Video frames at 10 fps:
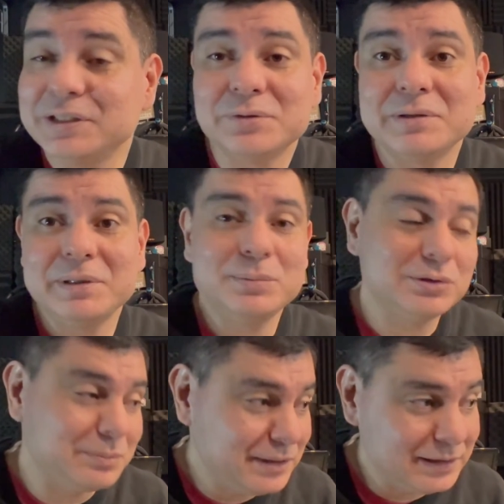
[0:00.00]
You don't want people
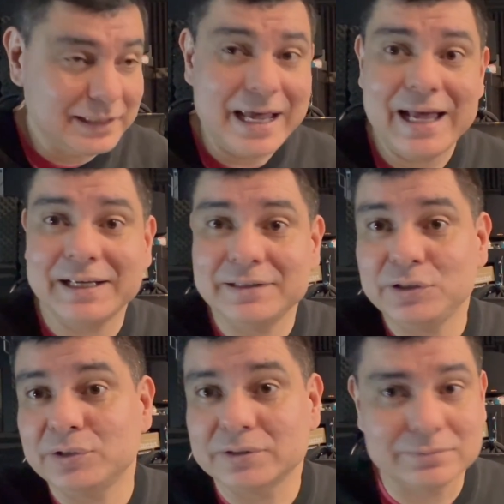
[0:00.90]
to be able to hack into
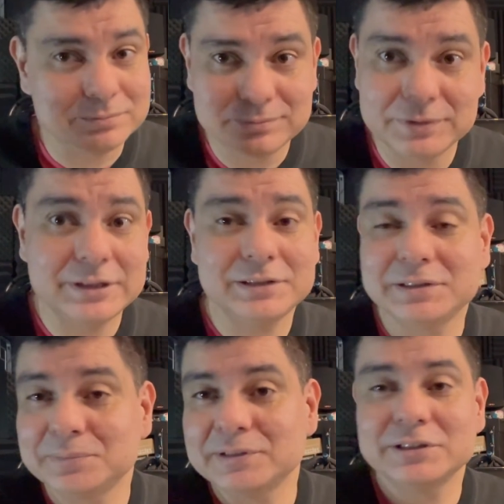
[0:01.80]
your
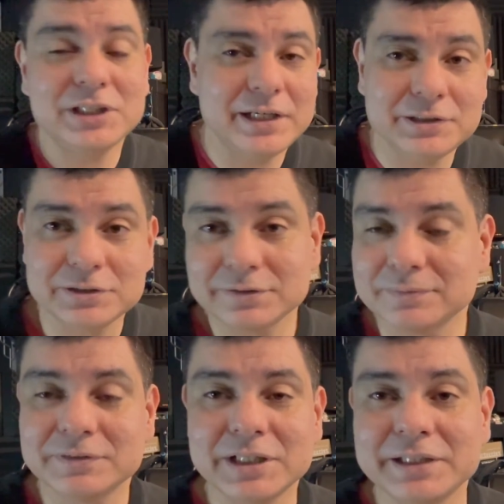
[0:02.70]
system and change
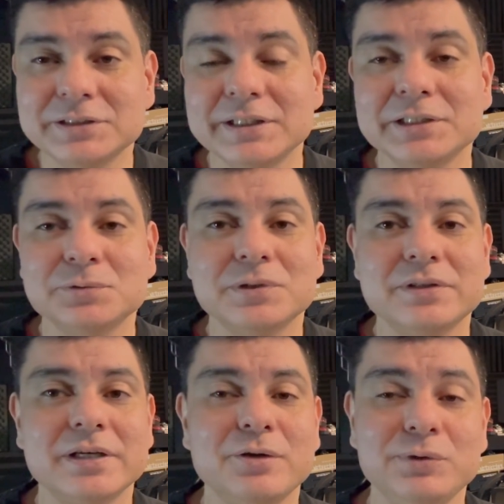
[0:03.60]
things
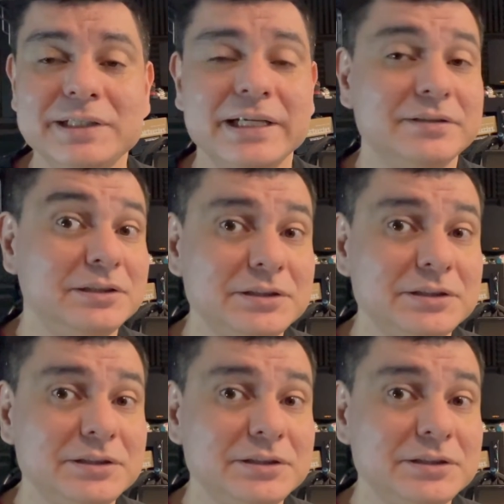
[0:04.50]
with retailers.